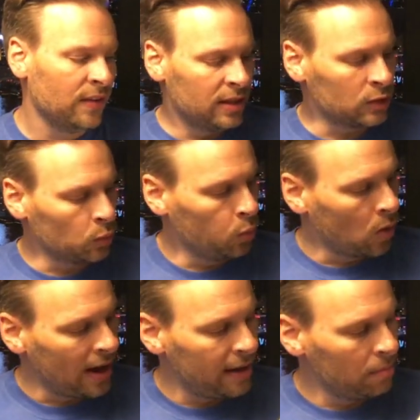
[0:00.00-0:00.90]
This
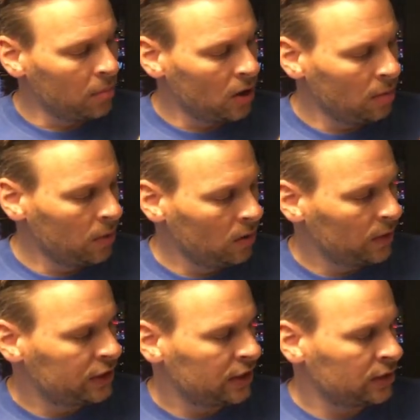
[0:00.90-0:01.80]
white marble,
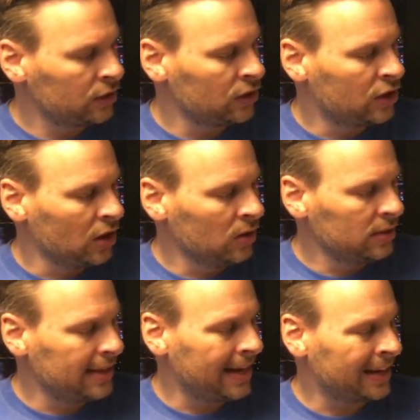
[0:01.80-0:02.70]
which is
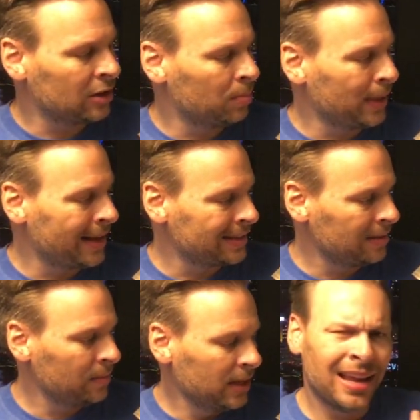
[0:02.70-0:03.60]
ghost
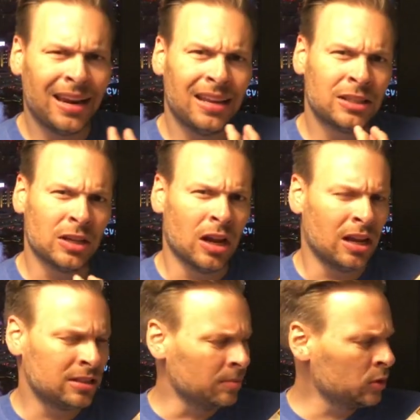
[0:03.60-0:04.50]
ectoplasm, and it's uh,
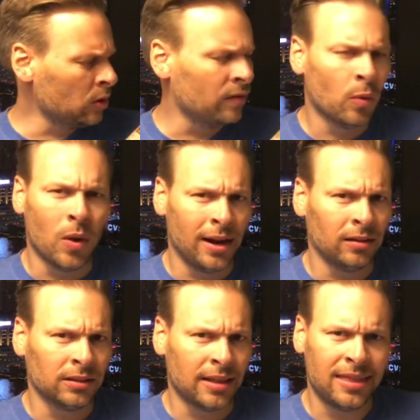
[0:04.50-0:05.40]
some sort of a
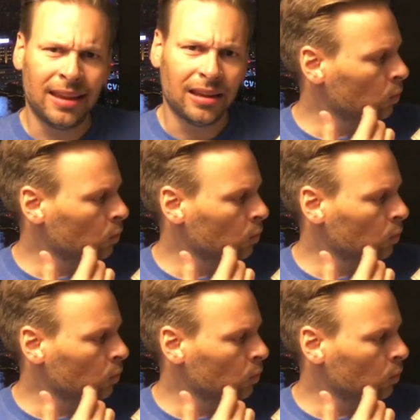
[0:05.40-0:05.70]
wild, I think.